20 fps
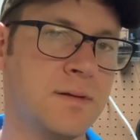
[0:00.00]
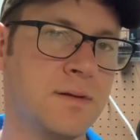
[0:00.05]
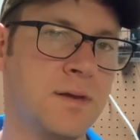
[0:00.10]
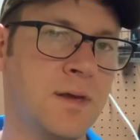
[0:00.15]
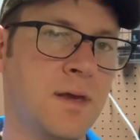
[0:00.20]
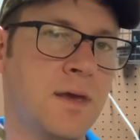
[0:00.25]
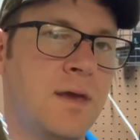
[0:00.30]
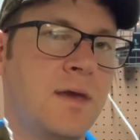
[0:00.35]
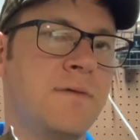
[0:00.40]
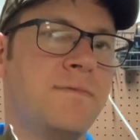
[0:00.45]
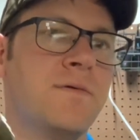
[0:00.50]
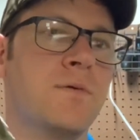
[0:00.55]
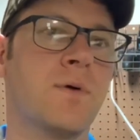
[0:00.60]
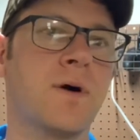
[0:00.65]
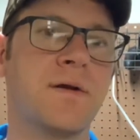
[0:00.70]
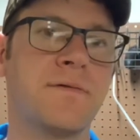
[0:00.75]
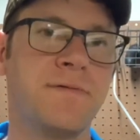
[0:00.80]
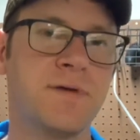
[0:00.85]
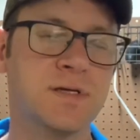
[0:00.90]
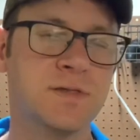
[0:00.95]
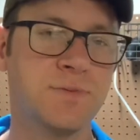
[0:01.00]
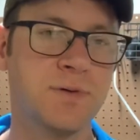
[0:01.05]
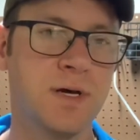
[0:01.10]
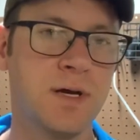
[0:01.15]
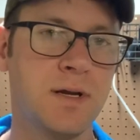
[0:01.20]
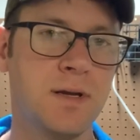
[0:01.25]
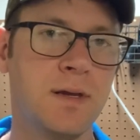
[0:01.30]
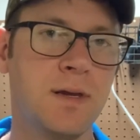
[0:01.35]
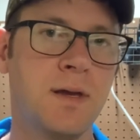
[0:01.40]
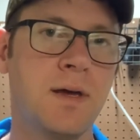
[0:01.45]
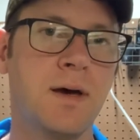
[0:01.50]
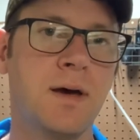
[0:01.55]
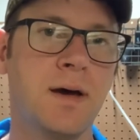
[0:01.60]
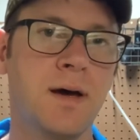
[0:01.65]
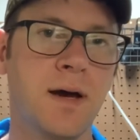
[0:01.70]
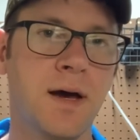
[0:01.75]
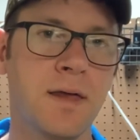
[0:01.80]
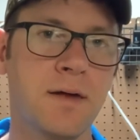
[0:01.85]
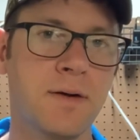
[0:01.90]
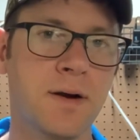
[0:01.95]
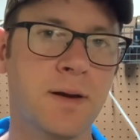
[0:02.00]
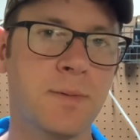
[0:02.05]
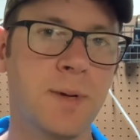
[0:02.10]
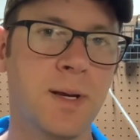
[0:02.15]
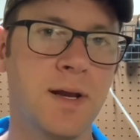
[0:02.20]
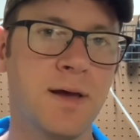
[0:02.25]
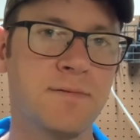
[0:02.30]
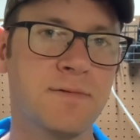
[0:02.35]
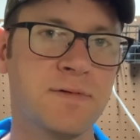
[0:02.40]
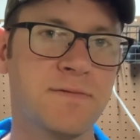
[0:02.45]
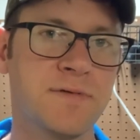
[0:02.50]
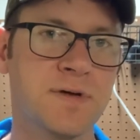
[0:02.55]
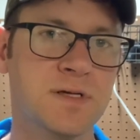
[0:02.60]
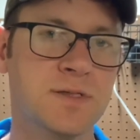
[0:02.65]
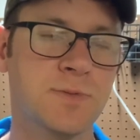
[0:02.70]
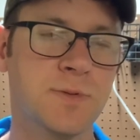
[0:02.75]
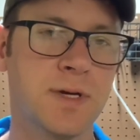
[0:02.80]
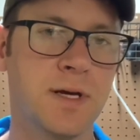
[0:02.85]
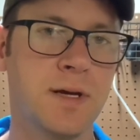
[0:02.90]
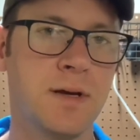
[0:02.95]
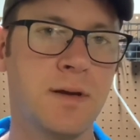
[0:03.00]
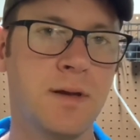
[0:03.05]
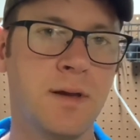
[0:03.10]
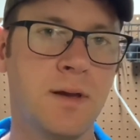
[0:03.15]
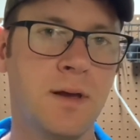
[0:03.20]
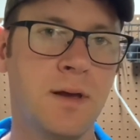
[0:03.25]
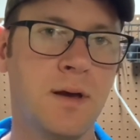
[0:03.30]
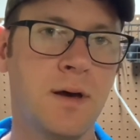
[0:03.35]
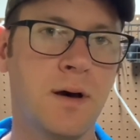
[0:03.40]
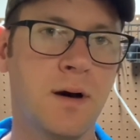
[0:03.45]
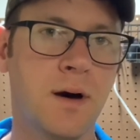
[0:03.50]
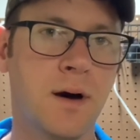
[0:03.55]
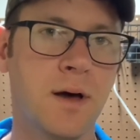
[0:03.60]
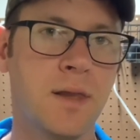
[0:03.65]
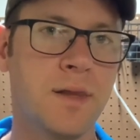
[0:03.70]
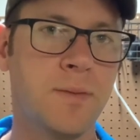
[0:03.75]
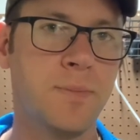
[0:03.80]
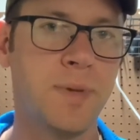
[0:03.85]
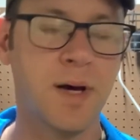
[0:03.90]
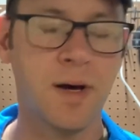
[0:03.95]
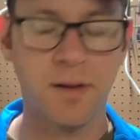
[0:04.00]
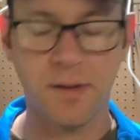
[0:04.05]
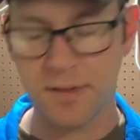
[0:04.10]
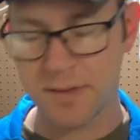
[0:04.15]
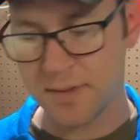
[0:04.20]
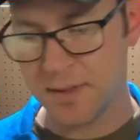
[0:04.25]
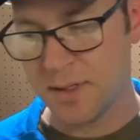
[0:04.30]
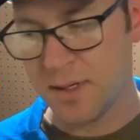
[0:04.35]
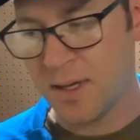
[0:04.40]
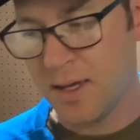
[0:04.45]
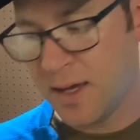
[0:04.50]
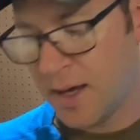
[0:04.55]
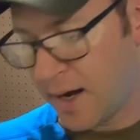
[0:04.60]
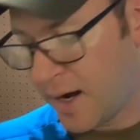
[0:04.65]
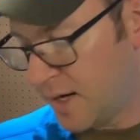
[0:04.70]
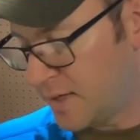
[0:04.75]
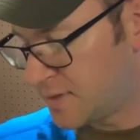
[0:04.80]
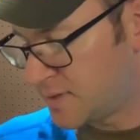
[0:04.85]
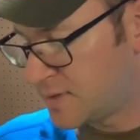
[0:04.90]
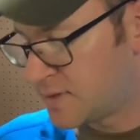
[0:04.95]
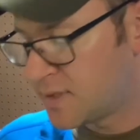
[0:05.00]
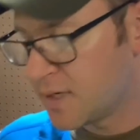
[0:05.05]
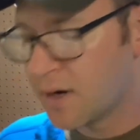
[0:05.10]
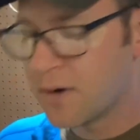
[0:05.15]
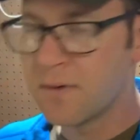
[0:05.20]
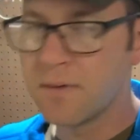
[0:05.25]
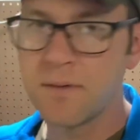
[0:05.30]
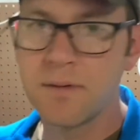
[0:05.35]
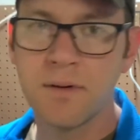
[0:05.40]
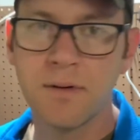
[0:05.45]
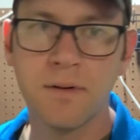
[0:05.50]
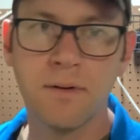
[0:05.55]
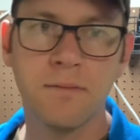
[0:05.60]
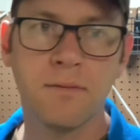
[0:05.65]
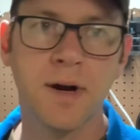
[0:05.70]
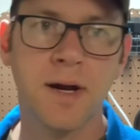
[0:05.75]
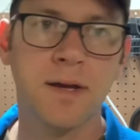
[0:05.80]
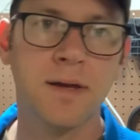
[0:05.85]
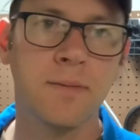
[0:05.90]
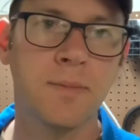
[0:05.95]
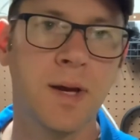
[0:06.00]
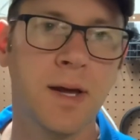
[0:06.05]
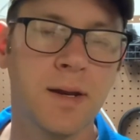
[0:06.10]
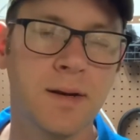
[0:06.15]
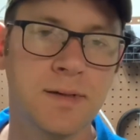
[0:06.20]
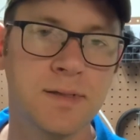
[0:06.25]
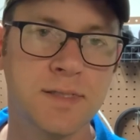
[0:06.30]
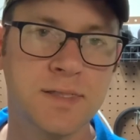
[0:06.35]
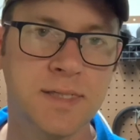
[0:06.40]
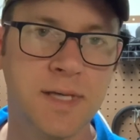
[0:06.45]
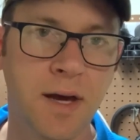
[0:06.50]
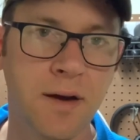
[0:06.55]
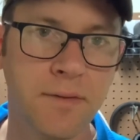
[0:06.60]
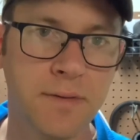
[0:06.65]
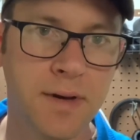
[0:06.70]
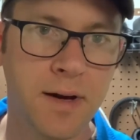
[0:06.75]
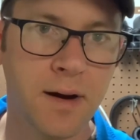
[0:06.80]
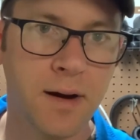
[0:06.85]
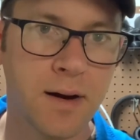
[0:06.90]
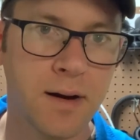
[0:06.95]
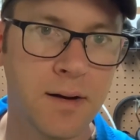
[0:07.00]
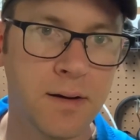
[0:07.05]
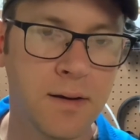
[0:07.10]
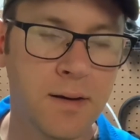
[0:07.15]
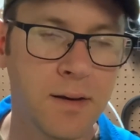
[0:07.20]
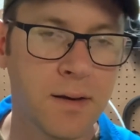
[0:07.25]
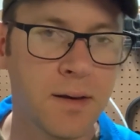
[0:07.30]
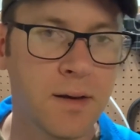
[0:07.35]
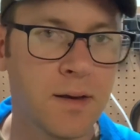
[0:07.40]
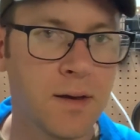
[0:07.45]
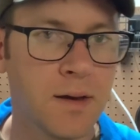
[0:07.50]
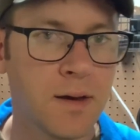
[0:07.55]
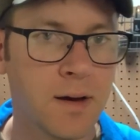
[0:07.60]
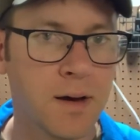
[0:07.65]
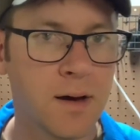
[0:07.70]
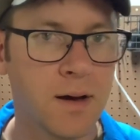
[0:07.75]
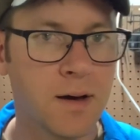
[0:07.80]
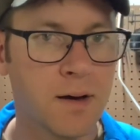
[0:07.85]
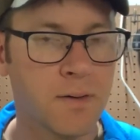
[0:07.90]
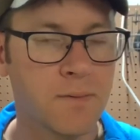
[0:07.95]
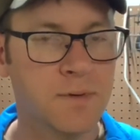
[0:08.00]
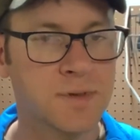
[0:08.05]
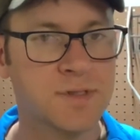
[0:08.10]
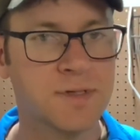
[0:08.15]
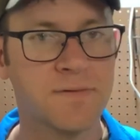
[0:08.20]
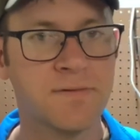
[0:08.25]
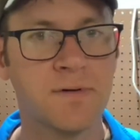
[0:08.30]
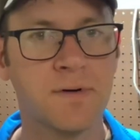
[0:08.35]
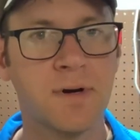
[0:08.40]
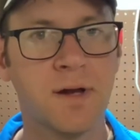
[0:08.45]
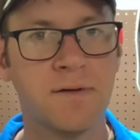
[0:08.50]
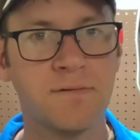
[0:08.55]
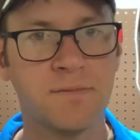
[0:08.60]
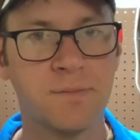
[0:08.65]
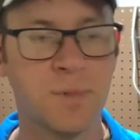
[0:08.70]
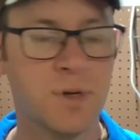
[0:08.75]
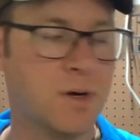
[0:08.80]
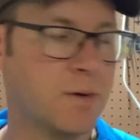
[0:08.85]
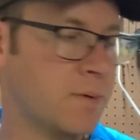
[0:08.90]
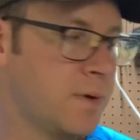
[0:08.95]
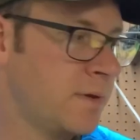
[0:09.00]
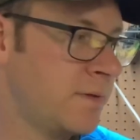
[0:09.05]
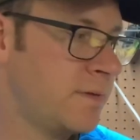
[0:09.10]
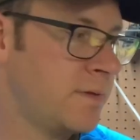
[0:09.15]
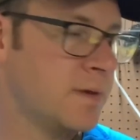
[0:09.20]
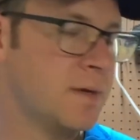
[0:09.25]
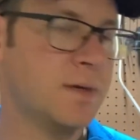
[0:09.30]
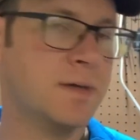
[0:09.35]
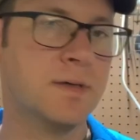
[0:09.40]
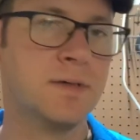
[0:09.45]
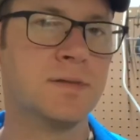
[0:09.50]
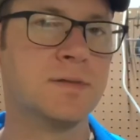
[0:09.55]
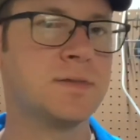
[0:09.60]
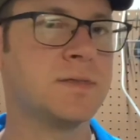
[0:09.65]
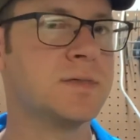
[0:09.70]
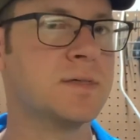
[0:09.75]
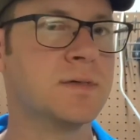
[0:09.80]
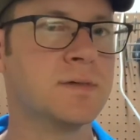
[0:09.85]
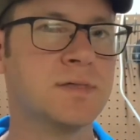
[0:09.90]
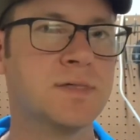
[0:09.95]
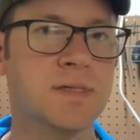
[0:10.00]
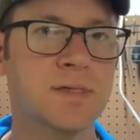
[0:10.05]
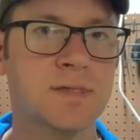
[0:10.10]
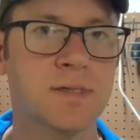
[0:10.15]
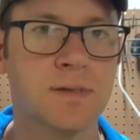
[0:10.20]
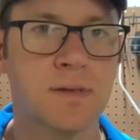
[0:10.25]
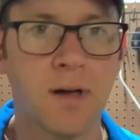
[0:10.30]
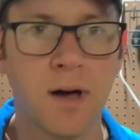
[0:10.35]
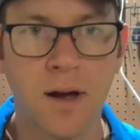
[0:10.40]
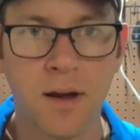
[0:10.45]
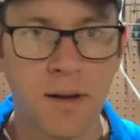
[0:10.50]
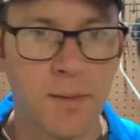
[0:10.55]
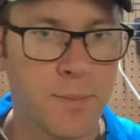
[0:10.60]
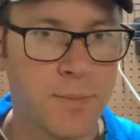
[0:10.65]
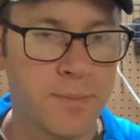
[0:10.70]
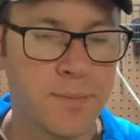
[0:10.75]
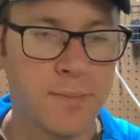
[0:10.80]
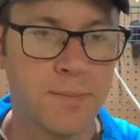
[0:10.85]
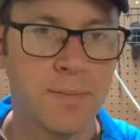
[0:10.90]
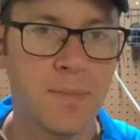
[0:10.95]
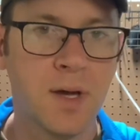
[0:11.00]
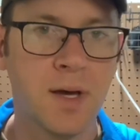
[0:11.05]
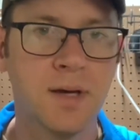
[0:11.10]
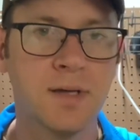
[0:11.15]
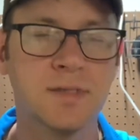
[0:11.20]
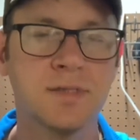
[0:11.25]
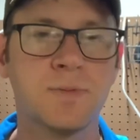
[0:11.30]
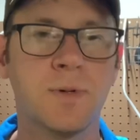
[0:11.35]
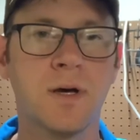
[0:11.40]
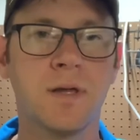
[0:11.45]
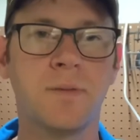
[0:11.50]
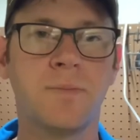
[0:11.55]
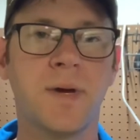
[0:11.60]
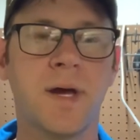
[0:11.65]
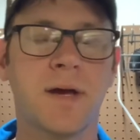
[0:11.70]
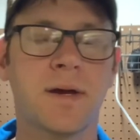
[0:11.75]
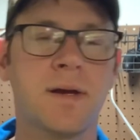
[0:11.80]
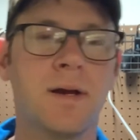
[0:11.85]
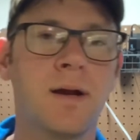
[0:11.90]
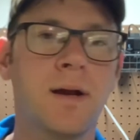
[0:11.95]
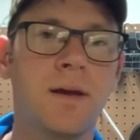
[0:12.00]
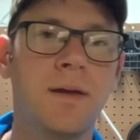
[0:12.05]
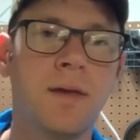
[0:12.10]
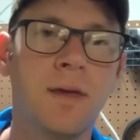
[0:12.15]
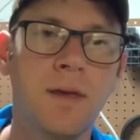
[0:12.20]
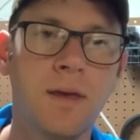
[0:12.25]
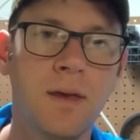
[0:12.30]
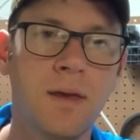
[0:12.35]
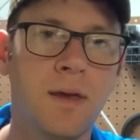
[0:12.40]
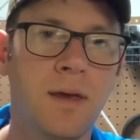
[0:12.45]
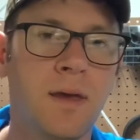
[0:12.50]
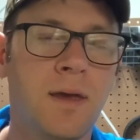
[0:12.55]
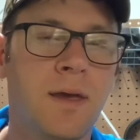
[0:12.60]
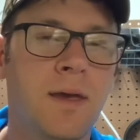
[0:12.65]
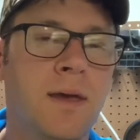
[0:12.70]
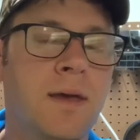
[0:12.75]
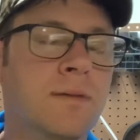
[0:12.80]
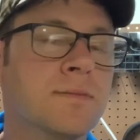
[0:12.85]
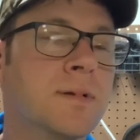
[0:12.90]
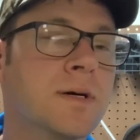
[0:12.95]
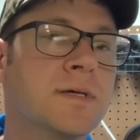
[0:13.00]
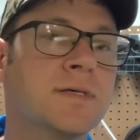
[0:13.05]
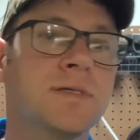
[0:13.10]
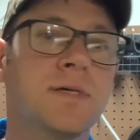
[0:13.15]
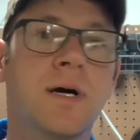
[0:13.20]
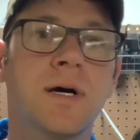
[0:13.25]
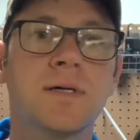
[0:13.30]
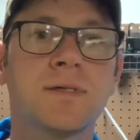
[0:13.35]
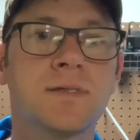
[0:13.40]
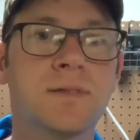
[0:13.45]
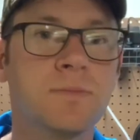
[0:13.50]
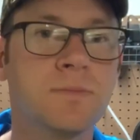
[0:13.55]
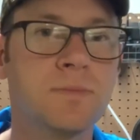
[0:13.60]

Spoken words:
if you want a fixed blade, highly recommend having the fixed blade on the belt. I don't recommend scout carry, which if you're not familiar with is 6 o'clock small of the back carry. It looks awesome.